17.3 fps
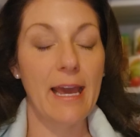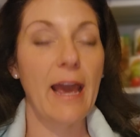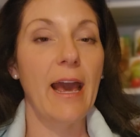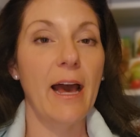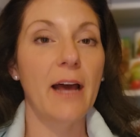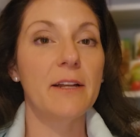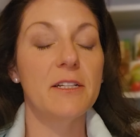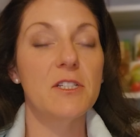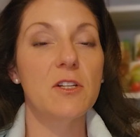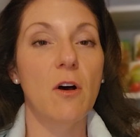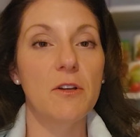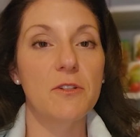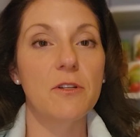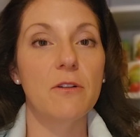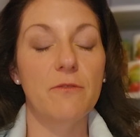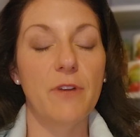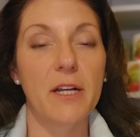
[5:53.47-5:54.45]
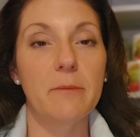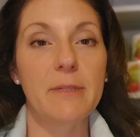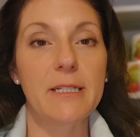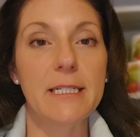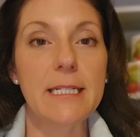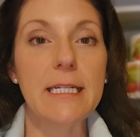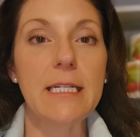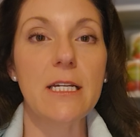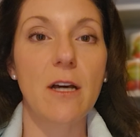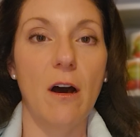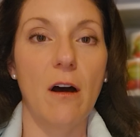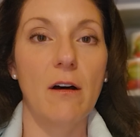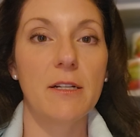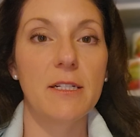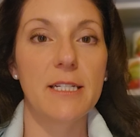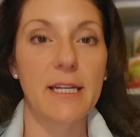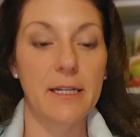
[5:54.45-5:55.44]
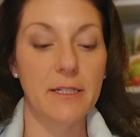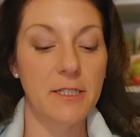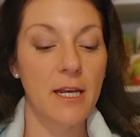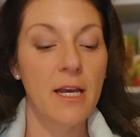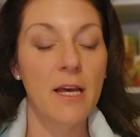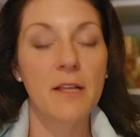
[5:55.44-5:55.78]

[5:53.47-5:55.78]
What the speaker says: and its also vitamin D content.